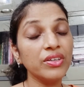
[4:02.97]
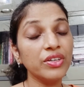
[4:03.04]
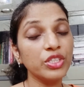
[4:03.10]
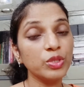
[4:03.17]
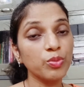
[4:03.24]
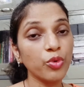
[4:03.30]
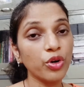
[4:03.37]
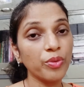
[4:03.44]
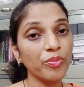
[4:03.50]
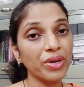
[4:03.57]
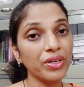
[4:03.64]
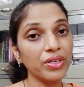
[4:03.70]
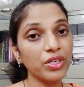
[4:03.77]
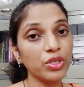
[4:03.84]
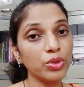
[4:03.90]
They
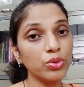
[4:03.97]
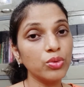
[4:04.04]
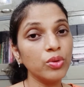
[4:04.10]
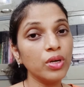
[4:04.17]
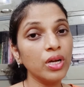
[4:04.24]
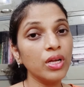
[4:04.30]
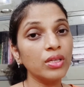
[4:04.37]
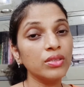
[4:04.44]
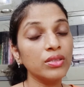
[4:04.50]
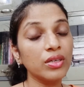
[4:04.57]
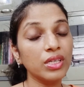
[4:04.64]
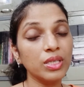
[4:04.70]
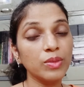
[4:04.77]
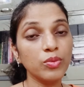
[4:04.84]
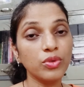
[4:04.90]
respond better to
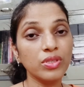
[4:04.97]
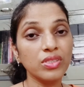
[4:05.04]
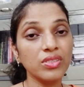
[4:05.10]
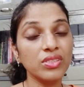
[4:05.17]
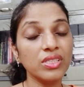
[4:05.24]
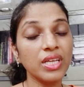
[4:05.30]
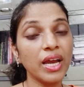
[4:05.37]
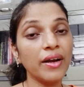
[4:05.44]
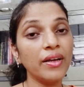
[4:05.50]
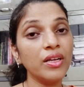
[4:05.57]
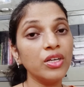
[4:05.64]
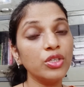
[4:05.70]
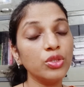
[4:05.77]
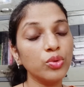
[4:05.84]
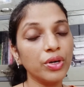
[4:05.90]
30 potency
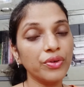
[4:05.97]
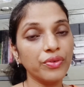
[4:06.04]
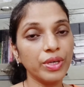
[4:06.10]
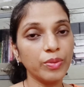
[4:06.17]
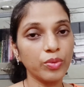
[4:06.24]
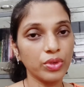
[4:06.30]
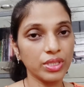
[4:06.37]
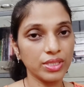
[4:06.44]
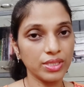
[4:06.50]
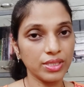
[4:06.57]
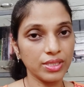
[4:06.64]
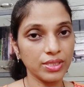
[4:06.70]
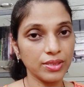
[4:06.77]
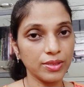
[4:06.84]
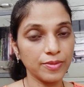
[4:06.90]
and 200
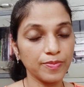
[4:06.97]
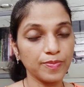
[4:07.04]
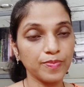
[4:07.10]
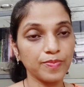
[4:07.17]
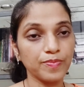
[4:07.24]
potencies.